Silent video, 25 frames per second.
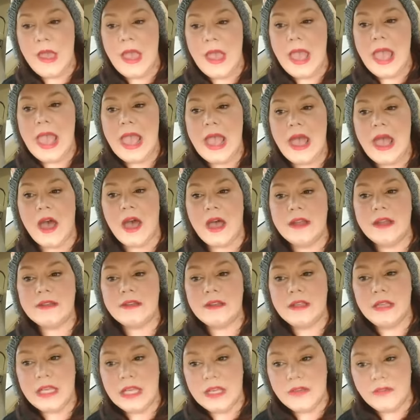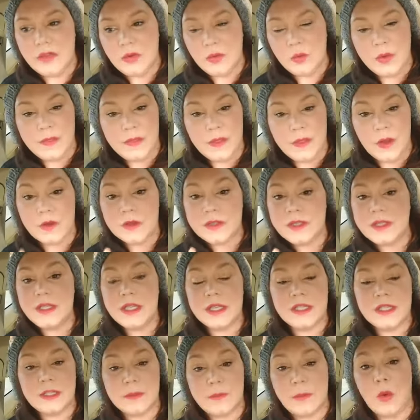And even when there's
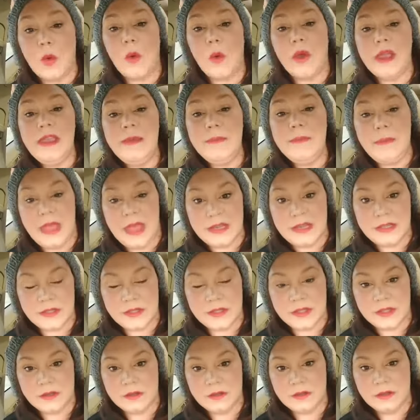disappointment,